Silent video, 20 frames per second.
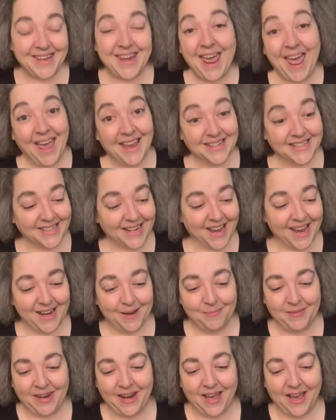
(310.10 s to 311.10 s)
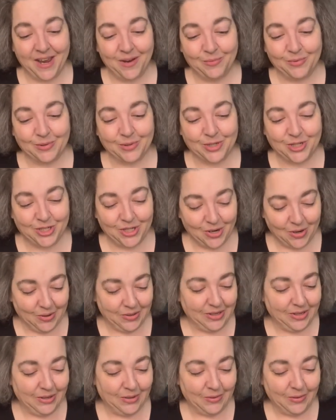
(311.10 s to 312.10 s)
next item that I will show
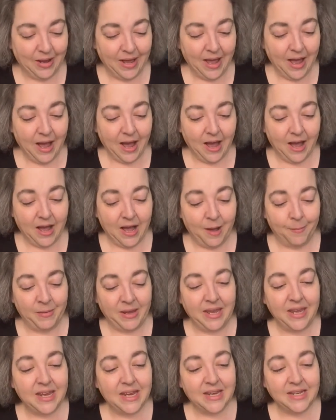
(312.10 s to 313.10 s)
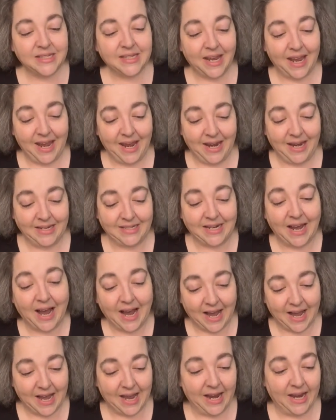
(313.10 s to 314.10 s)
you um, is a
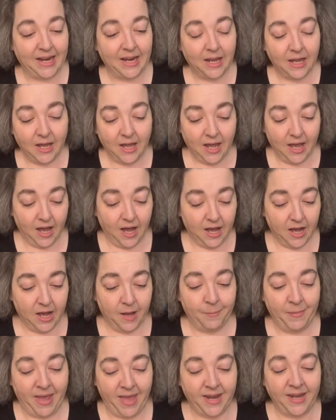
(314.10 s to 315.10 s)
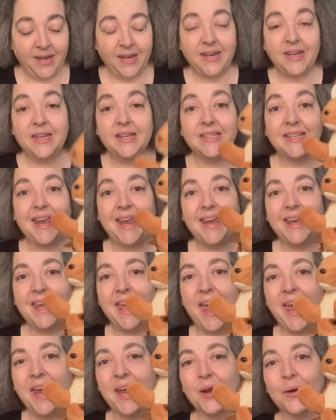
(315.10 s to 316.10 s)
tie, um, and it is a
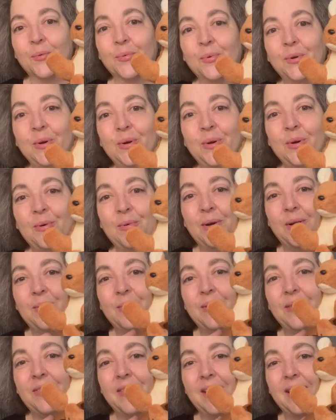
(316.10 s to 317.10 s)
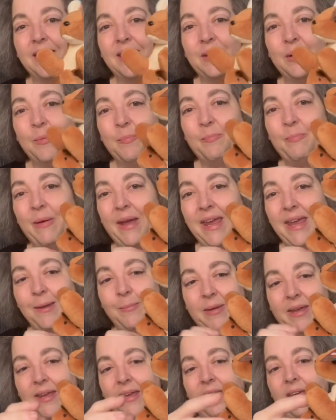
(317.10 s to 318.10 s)
kangaroo with a little
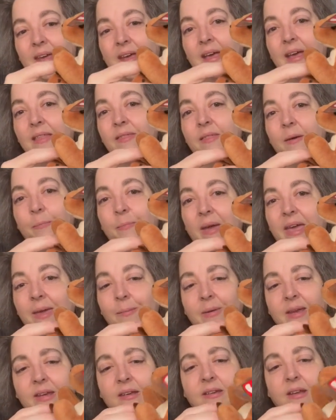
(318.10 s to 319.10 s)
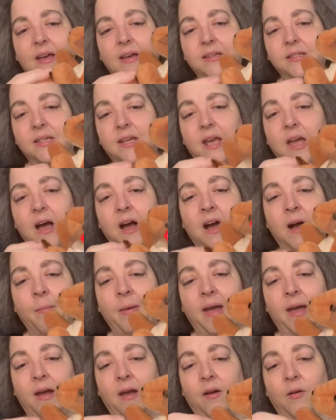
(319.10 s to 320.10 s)
baby. The baby does
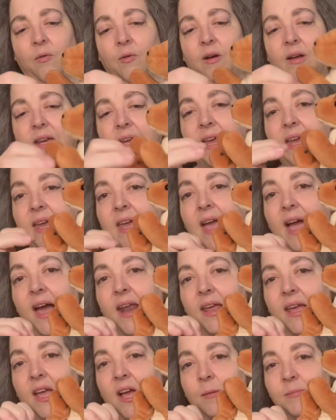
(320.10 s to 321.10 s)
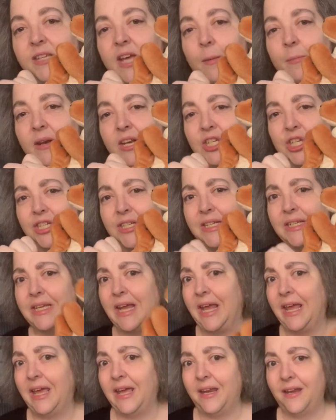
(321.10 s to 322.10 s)
come, well, he kind of comes out, but it's just his
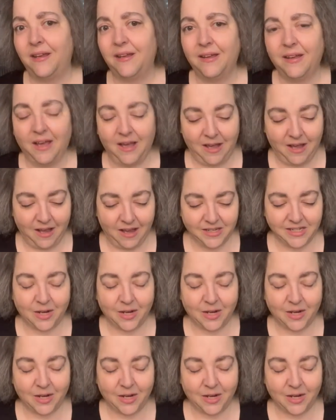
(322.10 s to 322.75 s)
head. I was